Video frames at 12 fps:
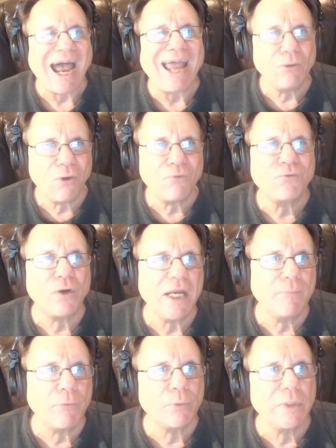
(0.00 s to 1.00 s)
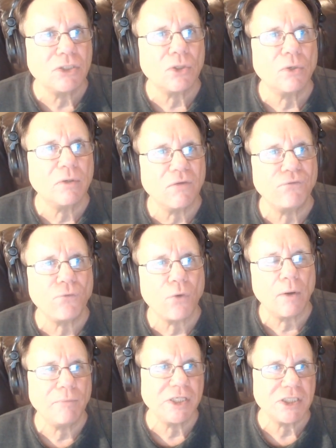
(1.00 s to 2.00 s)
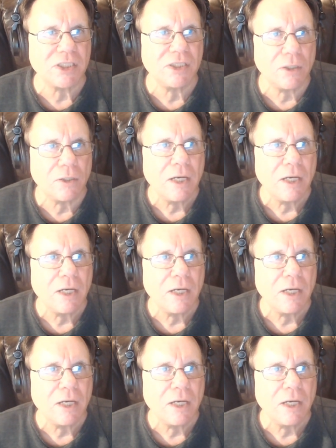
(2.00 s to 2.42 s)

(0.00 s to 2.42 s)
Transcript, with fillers: look for him to return to form this year.